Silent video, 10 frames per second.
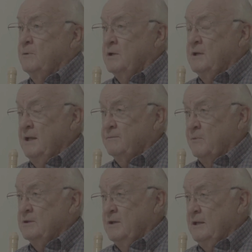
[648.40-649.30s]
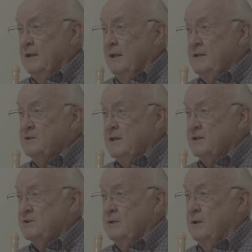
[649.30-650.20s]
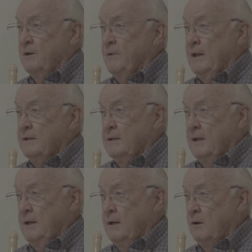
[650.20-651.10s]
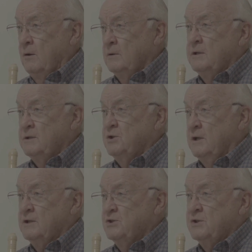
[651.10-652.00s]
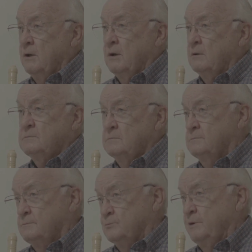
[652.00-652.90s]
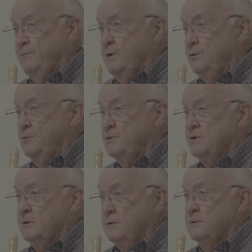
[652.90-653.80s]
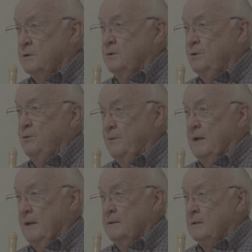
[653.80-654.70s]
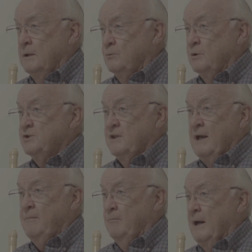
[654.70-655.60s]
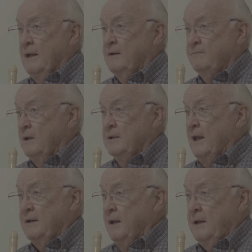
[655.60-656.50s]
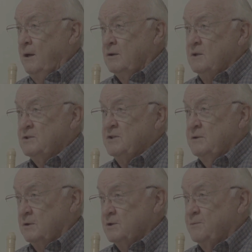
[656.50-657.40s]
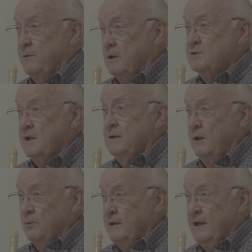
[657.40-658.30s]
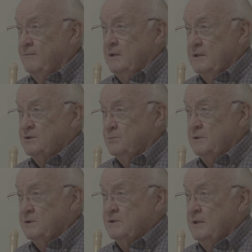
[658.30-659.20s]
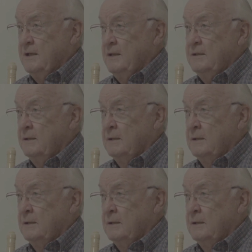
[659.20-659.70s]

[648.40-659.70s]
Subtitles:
to get the DNA tested on that hair, and Judge Stark refused to do that. Which that might have, that hair is still, as far as I know, in evidence with the state.